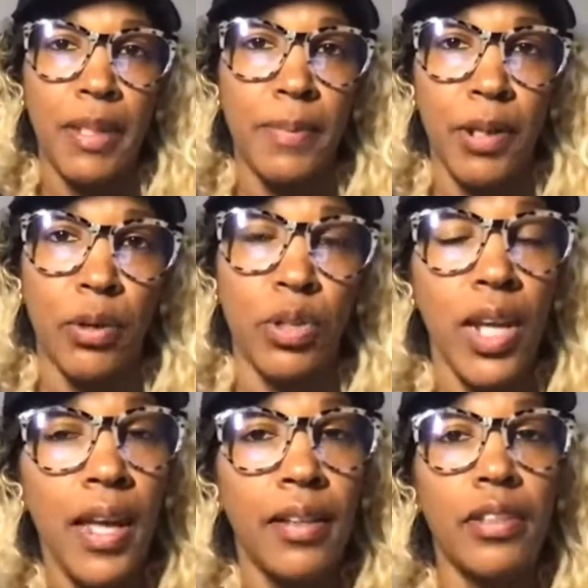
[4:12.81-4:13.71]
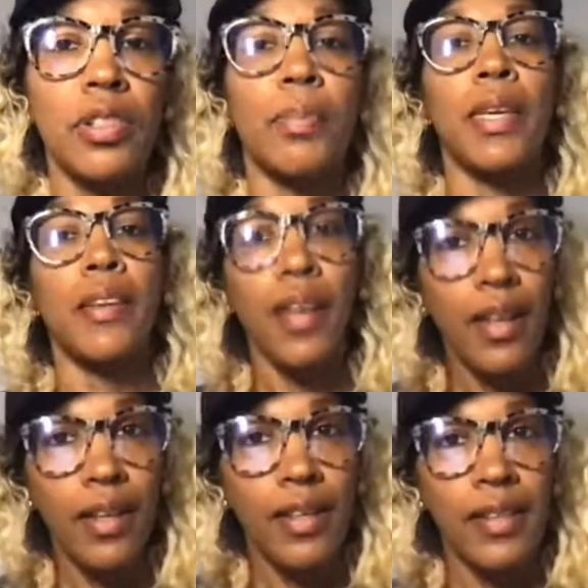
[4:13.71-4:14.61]
It's been our challenge
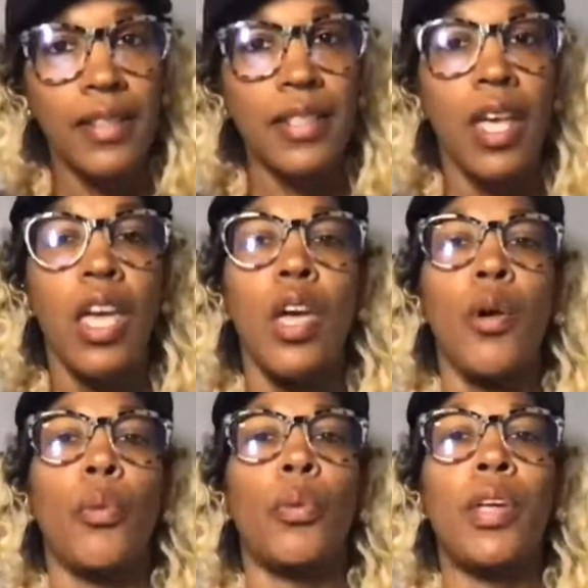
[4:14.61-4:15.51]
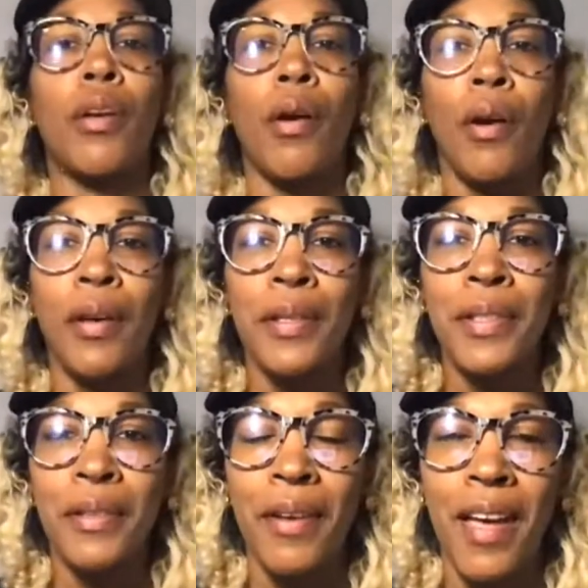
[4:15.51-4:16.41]
because we
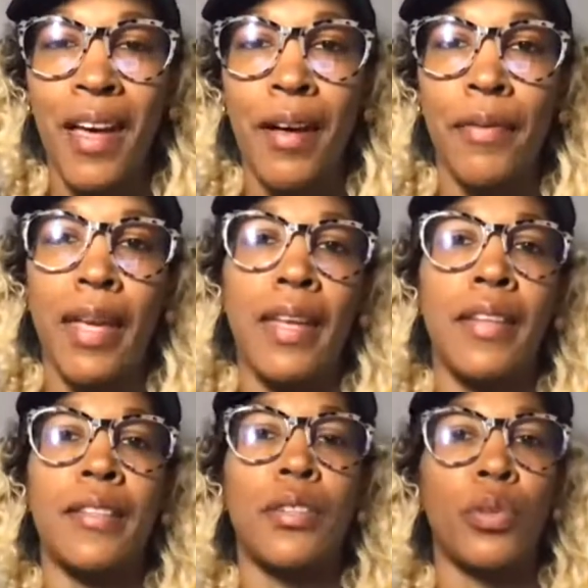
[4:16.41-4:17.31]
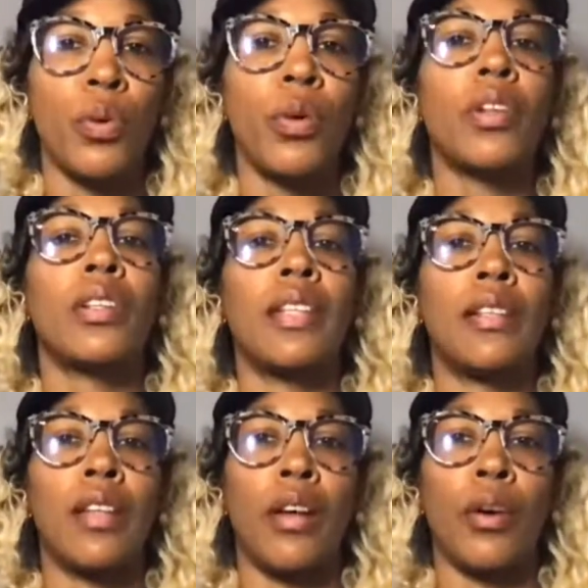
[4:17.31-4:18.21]
also have a historically
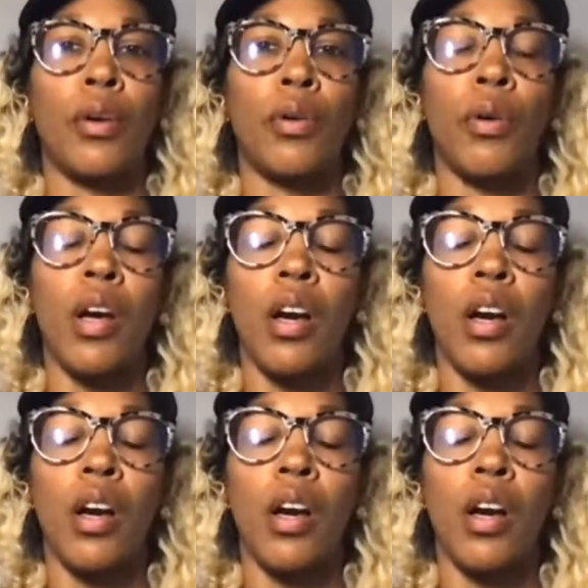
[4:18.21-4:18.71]
low